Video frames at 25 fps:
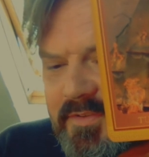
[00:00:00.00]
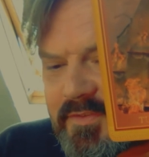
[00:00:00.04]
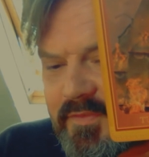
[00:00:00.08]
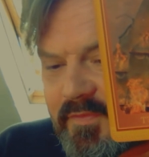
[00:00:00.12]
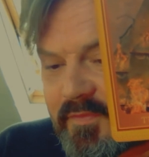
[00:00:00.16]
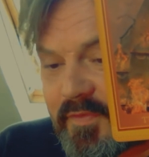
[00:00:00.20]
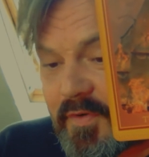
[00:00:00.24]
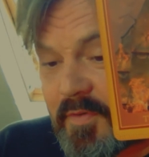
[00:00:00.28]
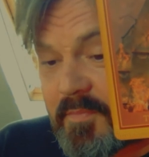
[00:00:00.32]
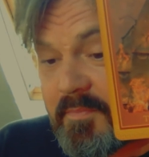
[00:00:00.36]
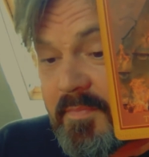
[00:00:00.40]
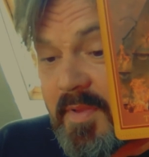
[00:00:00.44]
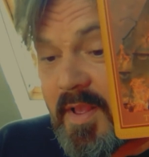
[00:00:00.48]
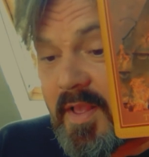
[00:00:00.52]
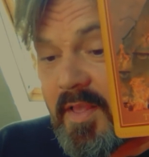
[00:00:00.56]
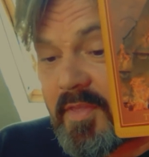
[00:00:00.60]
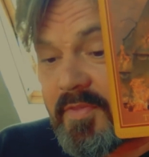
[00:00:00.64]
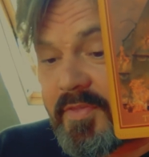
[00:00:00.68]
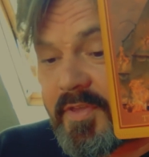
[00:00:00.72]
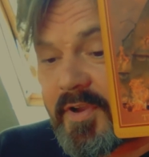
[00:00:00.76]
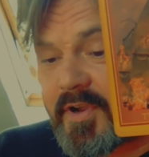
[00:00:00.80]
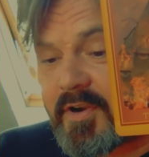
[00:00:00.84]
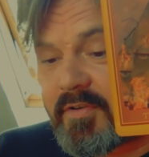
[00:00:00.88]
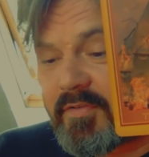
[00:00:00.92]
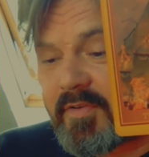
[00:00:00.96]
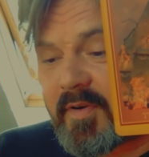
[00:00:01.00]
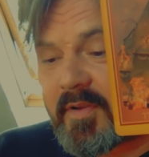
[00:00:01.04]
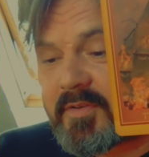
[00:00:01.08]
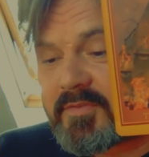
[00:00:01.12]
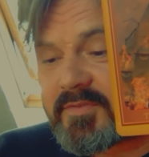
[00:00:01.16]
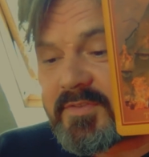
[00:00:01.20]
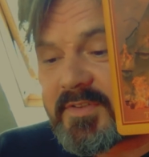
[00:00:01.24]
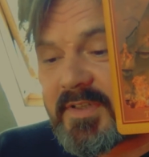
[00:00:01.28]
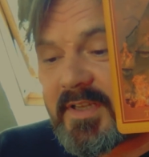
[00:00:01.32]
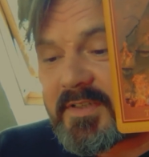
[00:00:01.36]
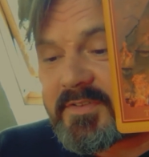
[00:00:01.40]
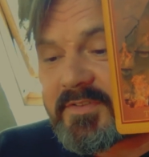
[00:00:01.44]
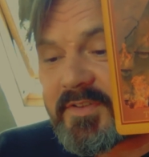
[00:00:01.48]
from the crow's
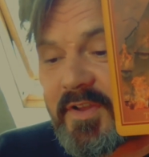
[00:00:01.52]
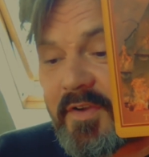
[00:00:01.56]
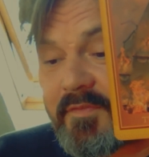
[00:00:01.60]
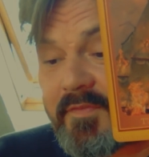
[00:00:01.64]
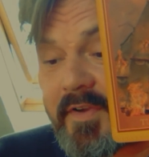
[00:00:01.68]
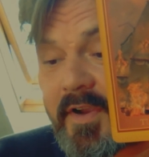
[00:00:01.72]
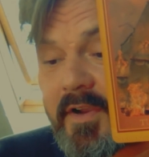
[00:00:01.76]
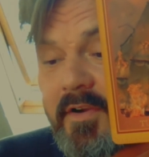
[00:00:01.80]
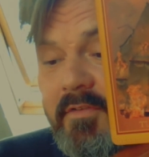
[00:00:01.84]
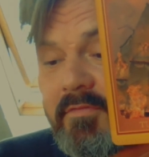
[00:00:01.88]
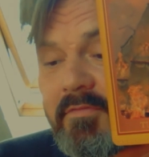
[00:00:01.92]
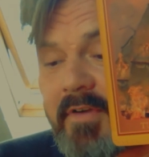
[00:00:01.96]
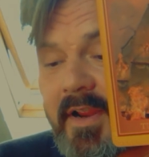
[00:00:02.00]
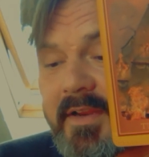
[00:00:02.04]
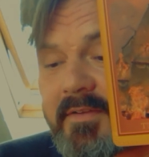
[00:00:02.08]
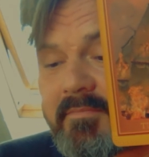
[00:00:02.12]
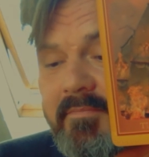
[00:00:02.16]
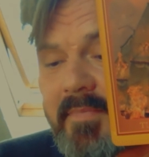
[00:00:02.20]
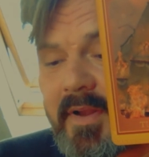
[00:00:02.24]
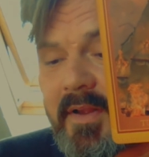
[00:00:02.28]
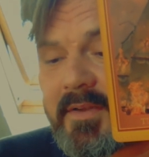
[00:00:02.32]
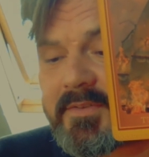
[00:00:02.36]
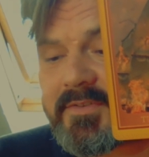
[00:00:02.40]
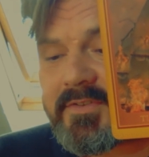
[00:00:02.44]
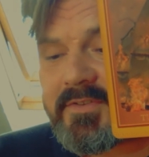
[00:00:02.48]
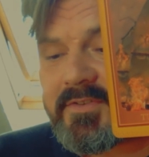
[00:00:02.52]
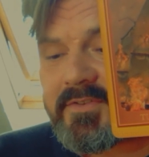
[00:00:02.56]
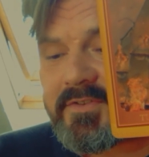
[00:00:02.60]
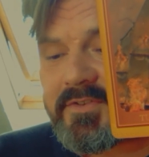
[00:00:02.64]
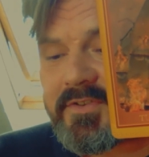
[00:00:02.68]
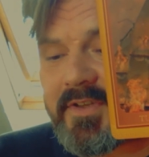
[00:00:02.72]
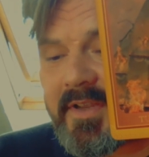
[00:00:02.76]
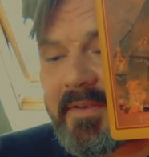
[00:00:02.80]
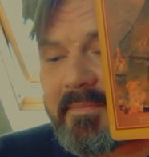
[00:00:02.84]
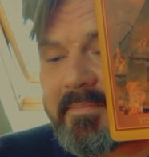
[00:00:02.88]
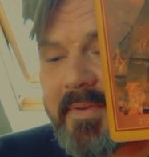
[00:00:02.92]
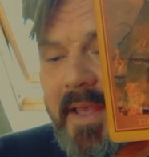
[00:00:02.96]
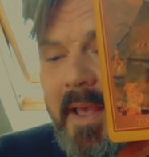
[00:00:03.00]
nest of a great mast
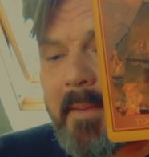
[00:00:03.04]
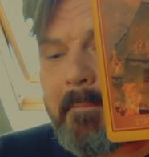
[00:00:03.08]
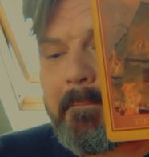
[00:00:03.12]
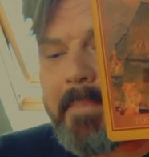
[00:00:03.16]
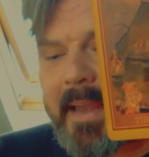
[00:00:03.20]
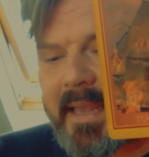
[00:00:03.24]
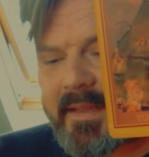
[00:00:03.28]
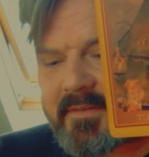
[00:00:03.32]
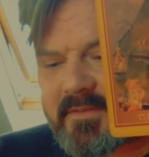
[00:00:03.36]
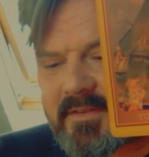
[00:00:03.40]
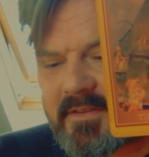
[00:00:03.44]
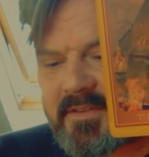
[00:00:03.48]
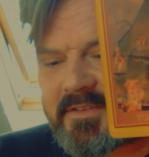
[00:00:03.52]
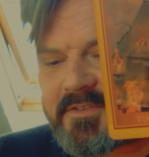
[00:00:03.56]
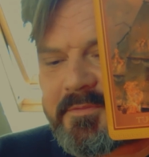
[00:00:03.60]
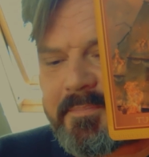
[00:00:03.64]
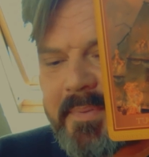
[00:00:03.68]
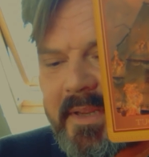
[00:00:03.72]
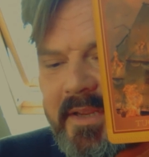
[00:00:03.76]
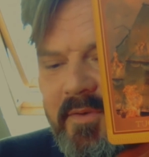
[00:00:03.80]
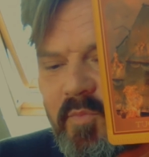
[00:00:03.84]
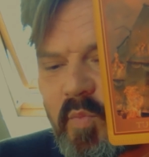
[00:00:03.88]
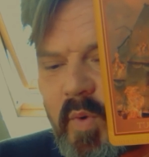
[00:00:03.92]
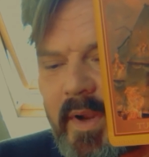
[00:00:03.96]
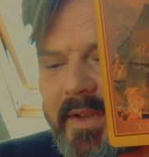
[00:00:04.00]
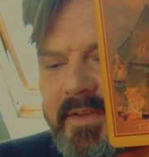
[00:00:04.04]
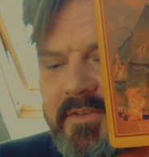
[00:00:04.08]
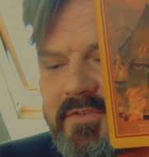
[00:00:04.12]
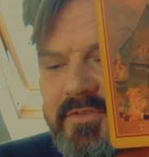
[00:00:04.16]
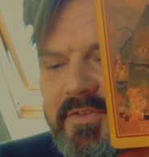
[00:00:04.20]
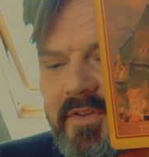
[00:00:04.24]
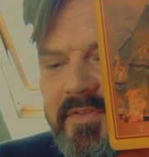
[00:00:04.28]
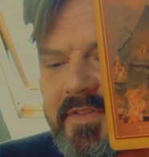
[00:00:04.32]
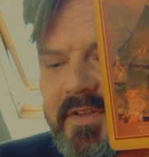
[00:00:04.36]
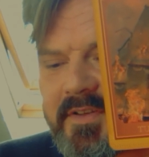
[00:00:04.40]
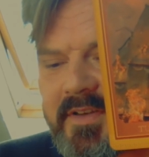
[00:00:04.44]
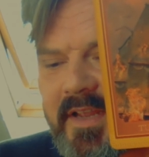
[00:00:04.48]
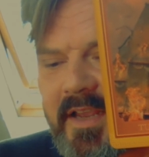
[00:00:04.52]
ship. A battle is being waged
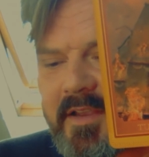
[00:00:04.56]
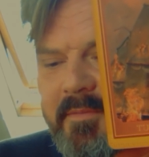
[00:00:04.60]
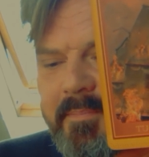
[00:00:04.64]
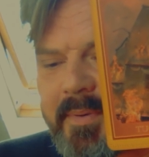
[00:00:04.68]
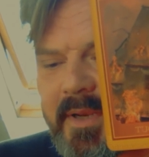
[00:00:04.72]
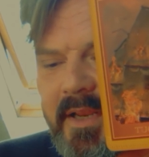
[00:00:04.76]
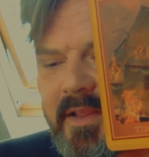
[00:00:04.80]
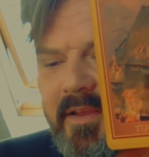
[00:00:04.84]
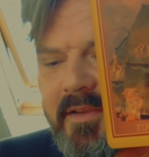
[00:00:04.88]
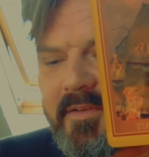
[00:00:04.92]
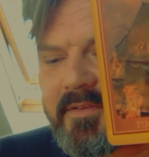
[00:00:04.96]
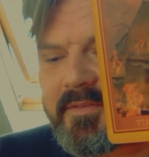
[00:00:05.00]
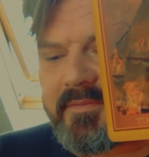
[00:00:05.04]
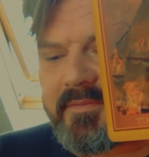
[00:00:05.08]
on the deck below.